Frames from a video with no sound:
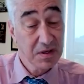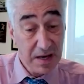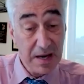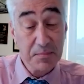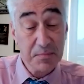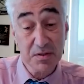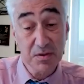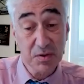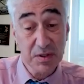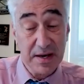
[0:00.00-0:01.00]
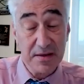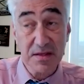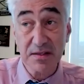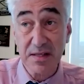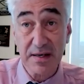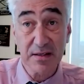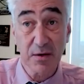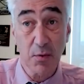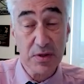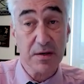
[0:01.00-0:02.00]
Absolutely. I think that,
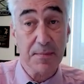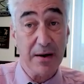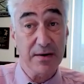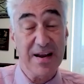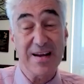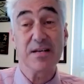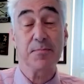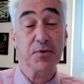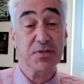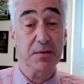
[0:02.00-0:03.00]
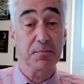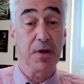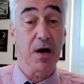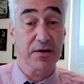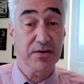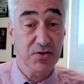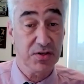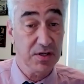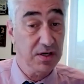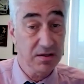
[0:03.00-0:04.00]
when we think about an 80% blockage
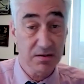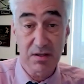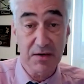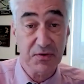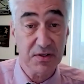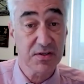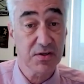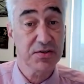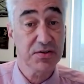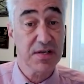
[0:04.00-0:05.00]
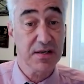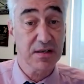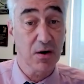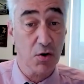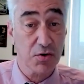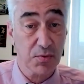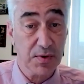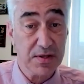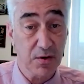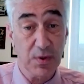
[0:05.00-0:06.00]
in the left anterior descending
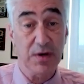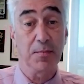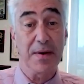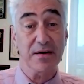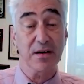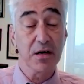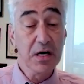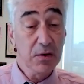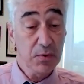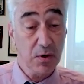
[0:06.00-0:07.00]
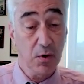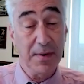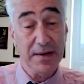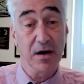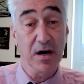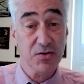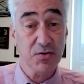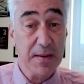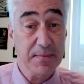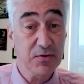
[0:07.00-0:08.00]
artery, the widowmaker, we go, oh my gosh,
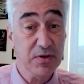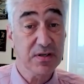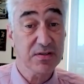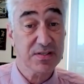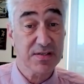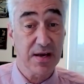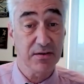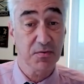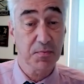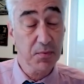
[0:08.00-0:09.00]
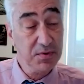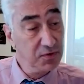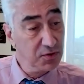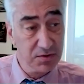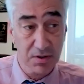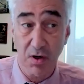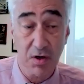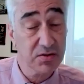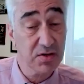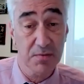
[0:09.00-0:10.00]
maybe you need a stent. But we've learned a
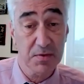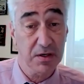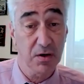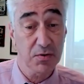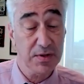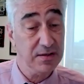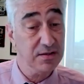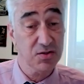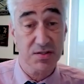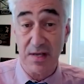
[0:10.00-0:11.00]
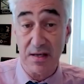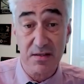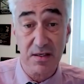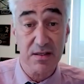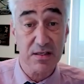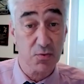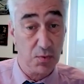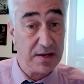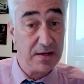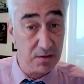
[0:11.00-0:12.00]
long time ago that stenting these
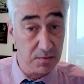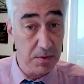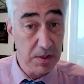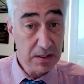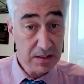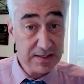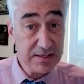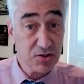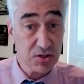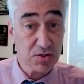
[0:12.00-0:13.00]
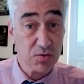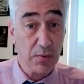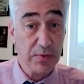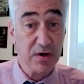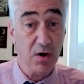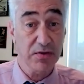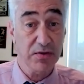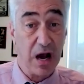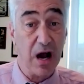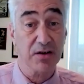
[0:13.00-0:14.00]
random lesions, what we call
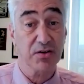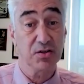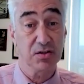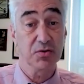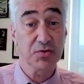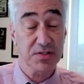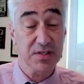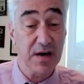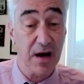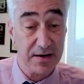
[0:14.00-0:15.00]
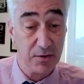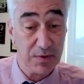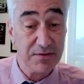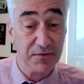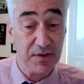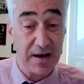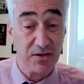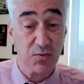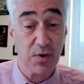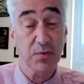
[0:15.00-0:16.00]
the oculostenotic
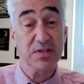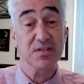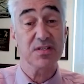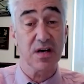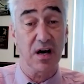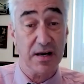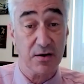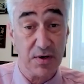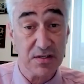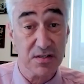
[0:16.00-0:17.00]
reflex, where we see a high-grade